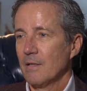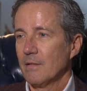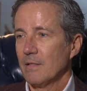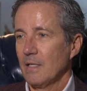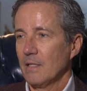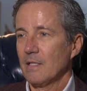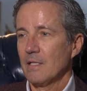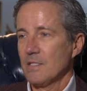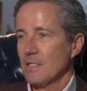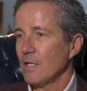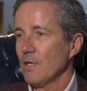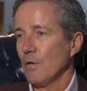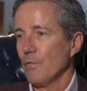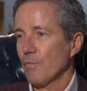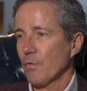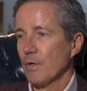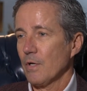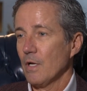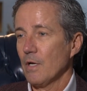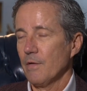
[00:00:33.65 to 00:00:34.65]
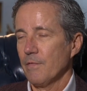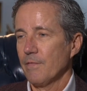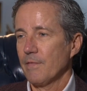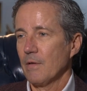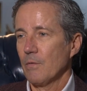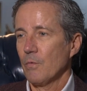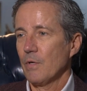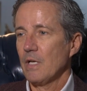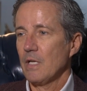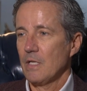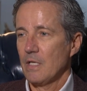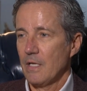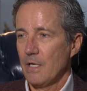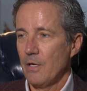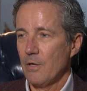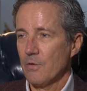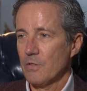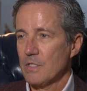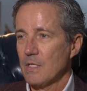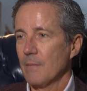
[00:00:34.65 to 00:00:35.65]
that they sent over enough that we need to
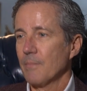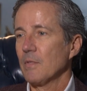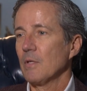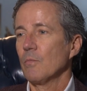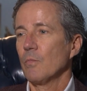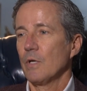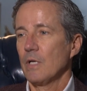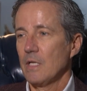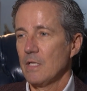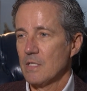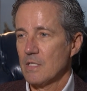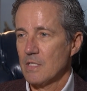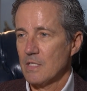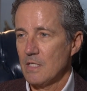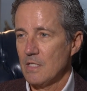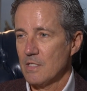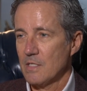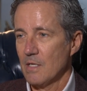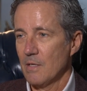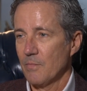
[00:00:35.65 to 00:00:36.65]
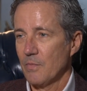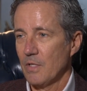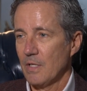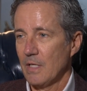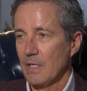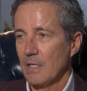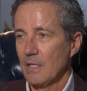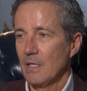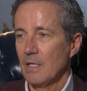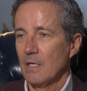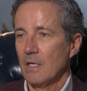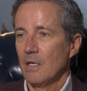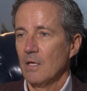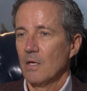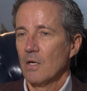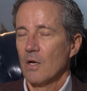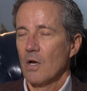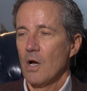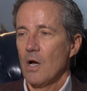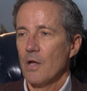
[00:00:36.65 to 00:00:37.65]
hear something, we need to see something
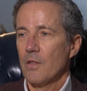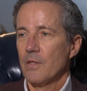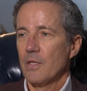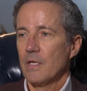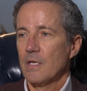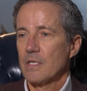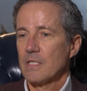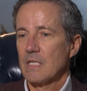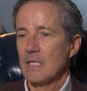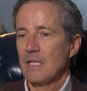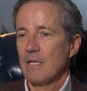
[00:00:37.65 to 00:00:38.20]
on this.